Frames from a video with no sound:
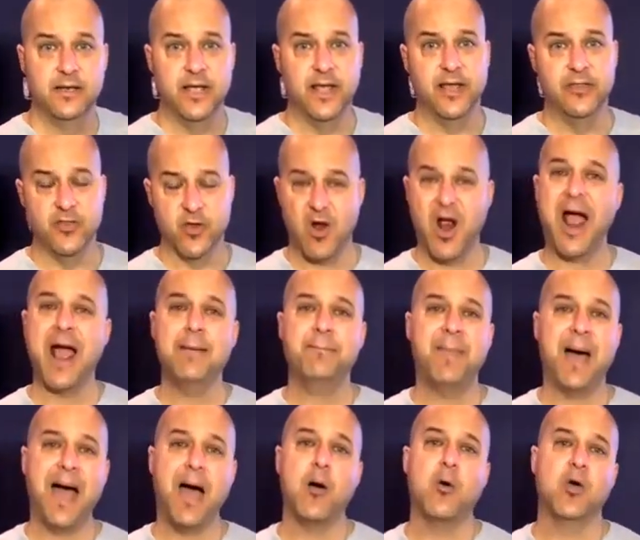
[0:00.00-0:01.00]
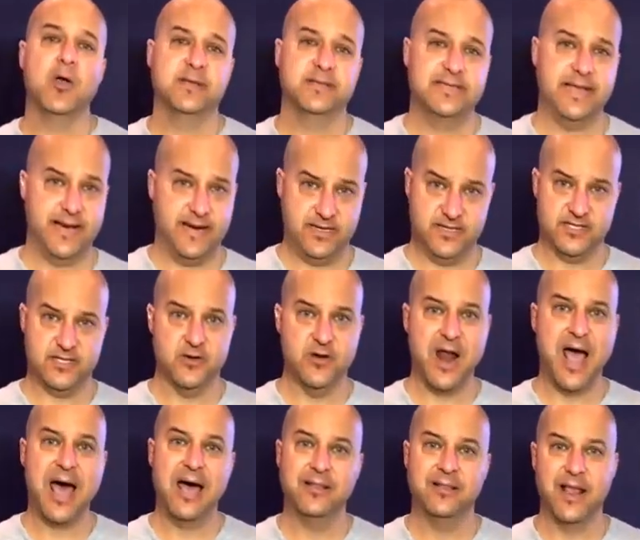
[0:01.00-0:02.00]
and they're high power antennas. They're
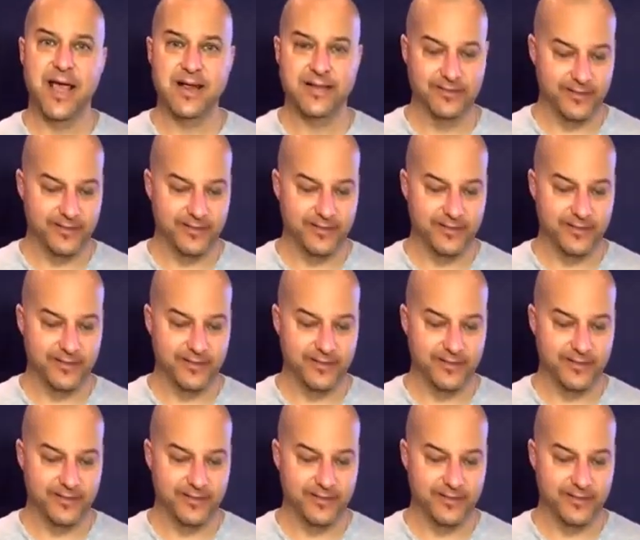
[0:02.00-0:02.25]
not like